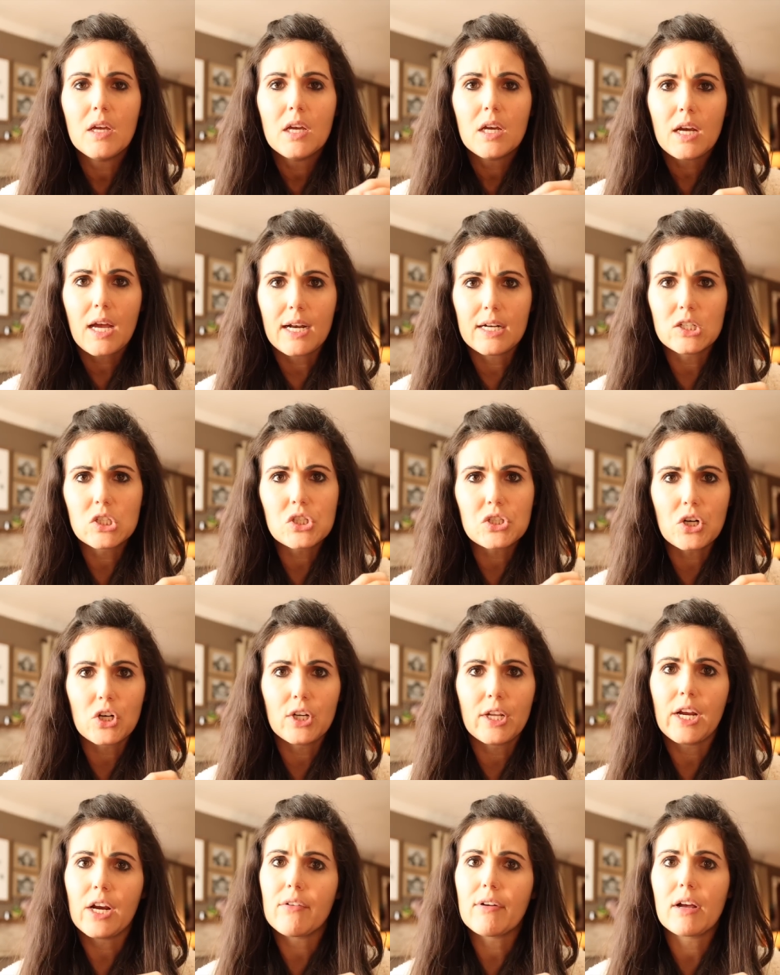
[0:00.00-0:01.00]
kind of
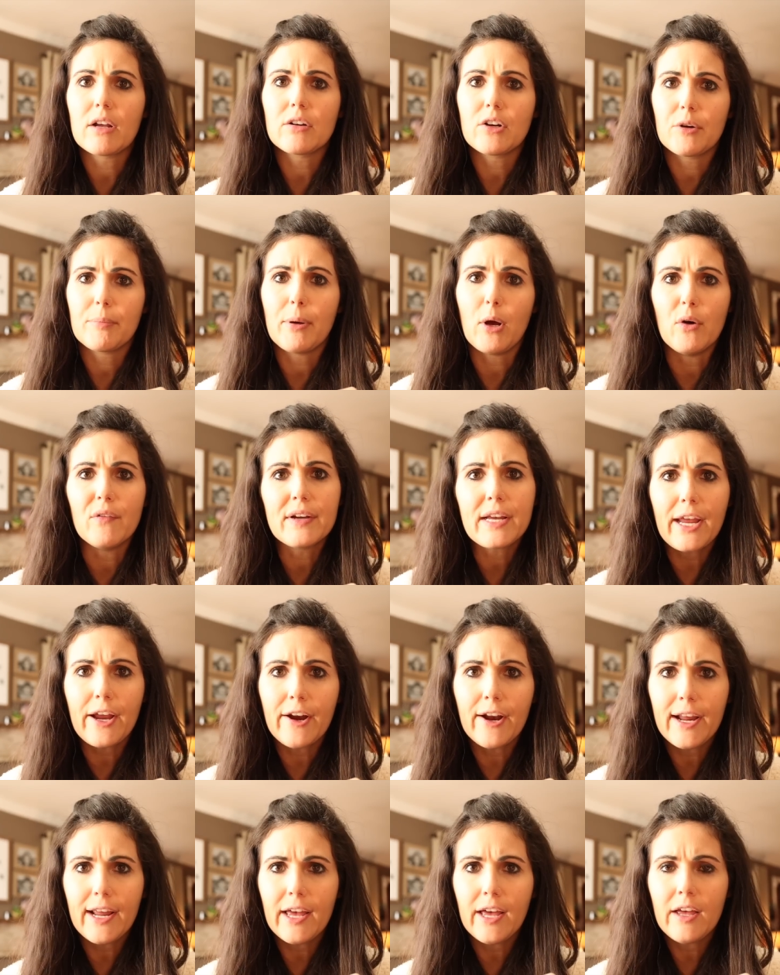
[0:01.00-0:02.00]
starting around her pelvic
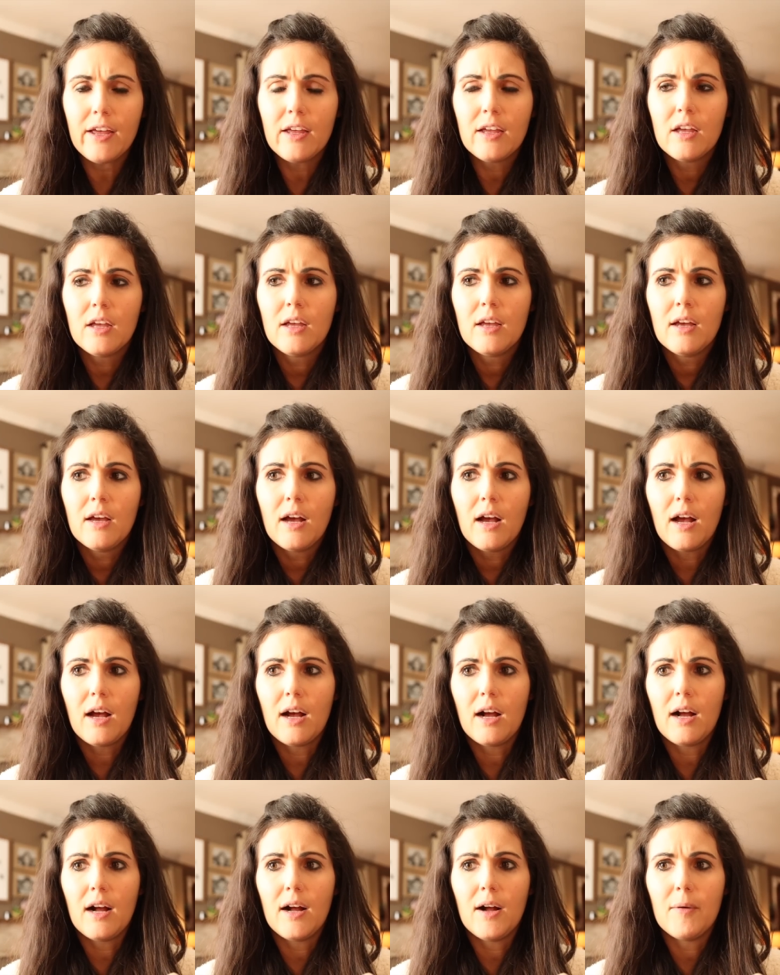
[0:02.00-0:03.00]
area.
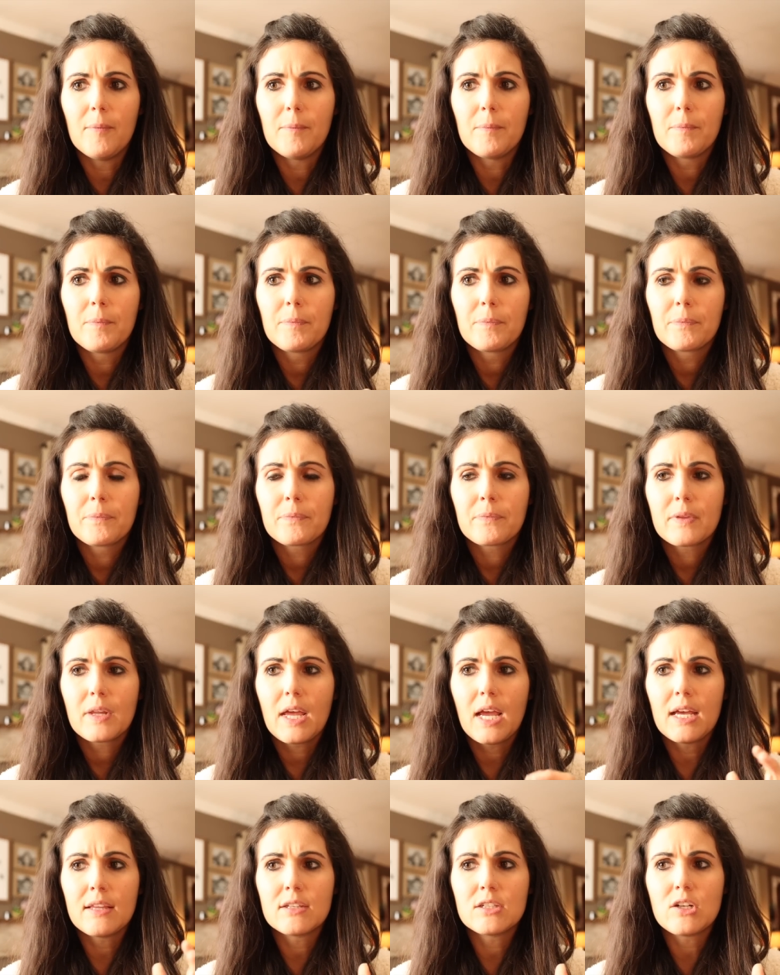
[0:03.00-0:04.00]
And
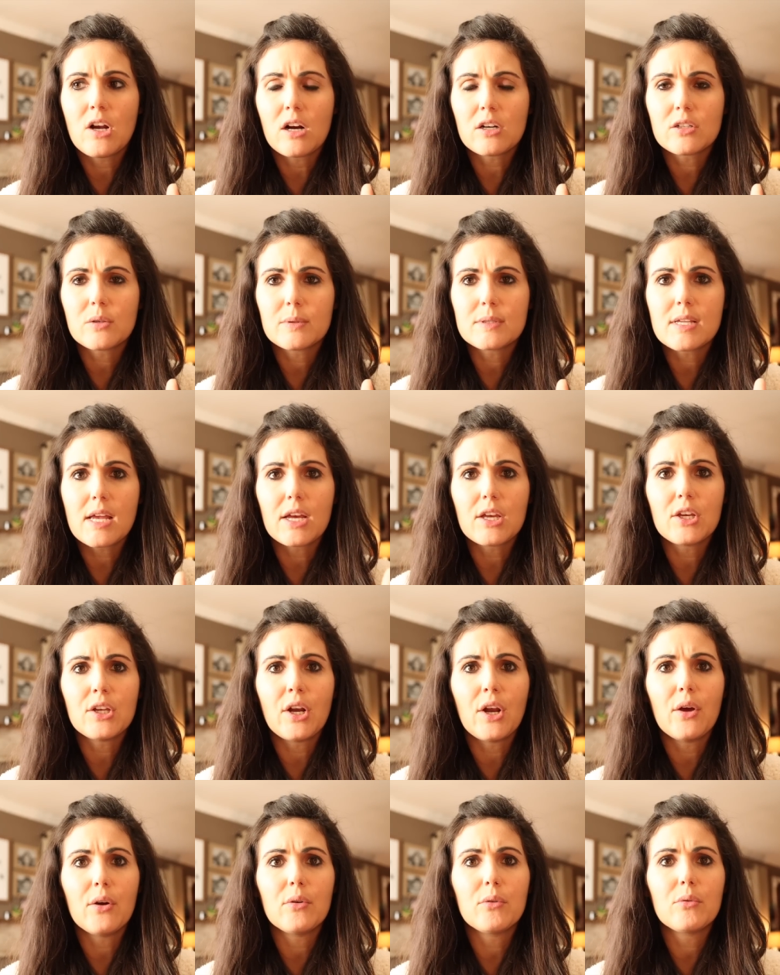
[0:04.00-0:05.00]
the doctor was like, you
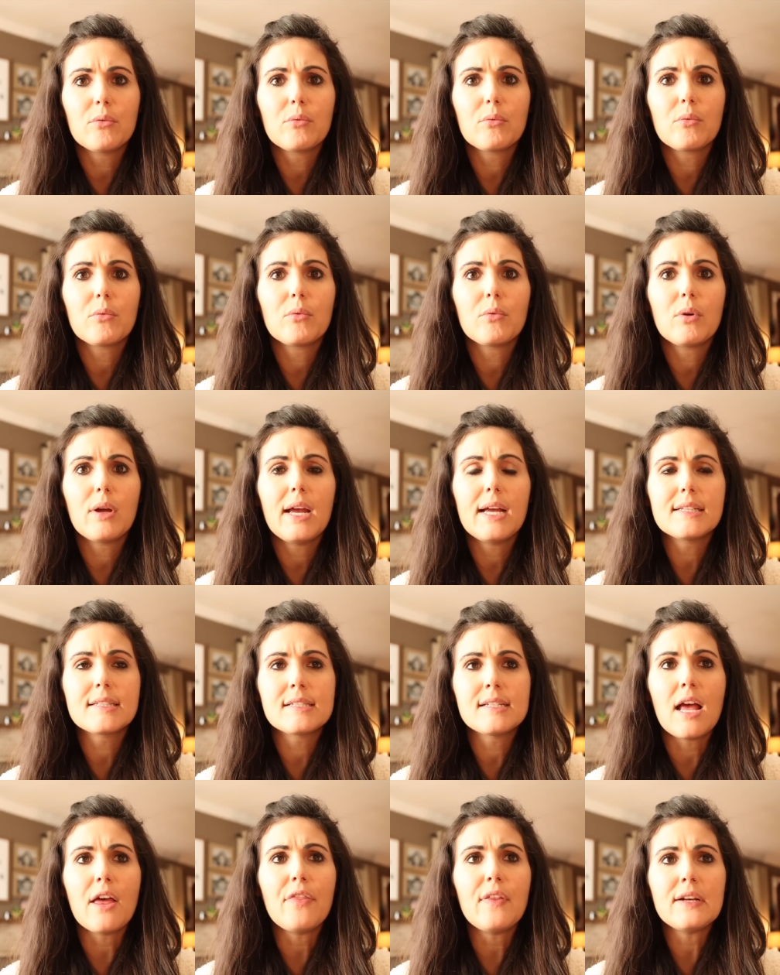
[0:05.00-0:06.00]
know, it's
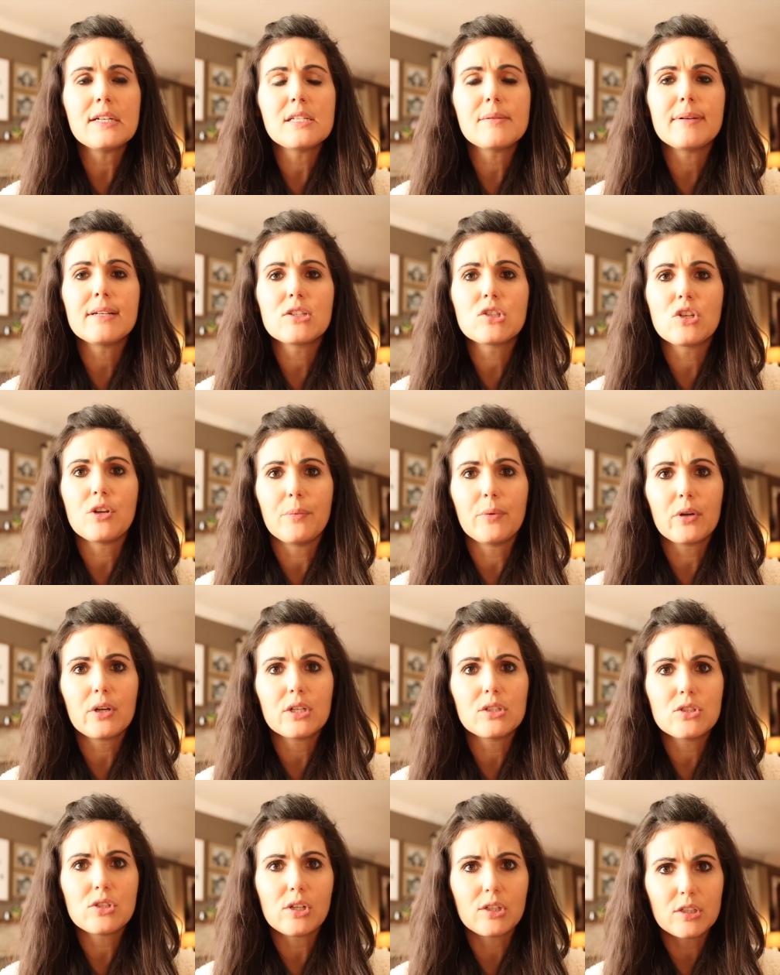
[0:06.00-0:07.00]
nothing to be super
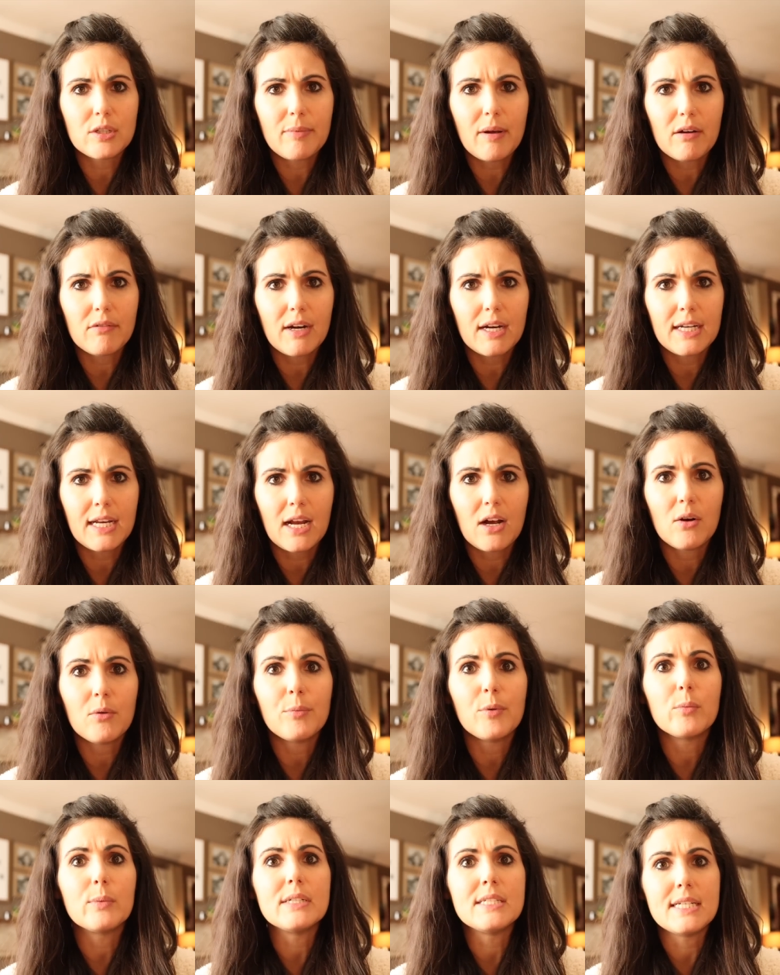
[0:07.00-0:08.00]
concerned about right now,
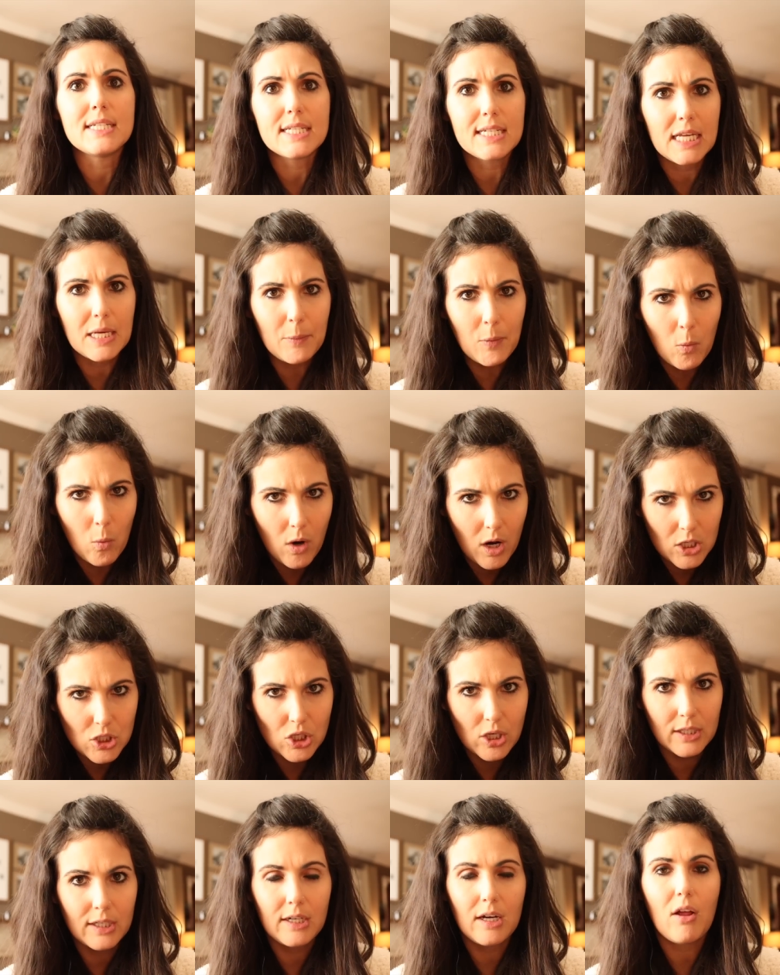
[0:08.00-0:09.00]
but we need to keep a watch
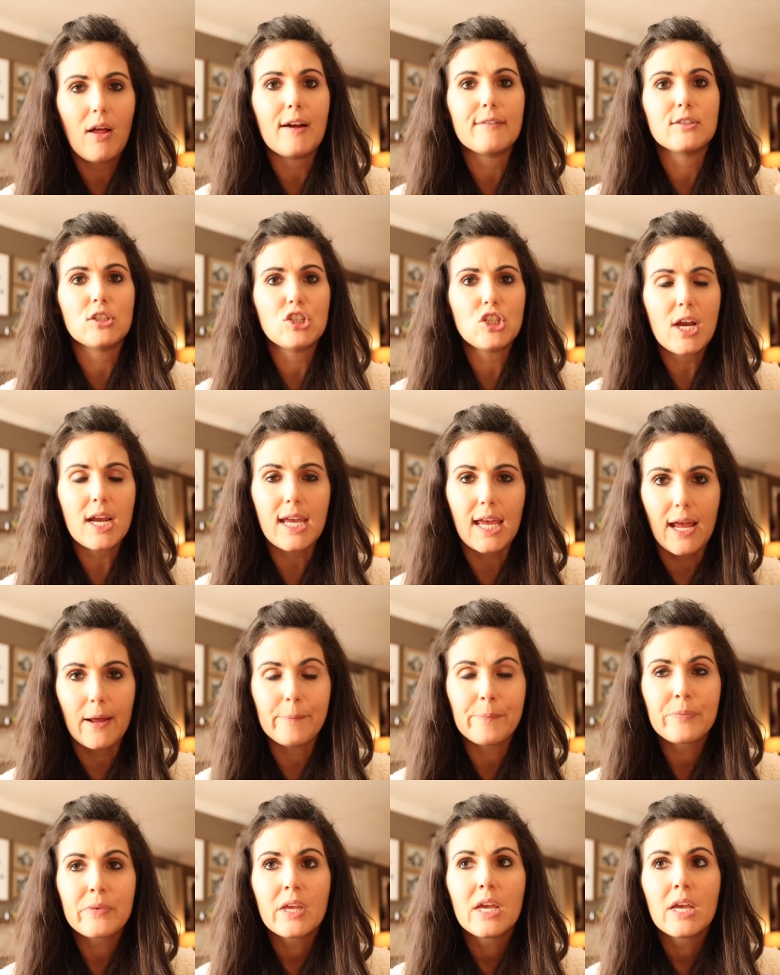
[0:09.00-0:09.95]
on it. I'll have to check it.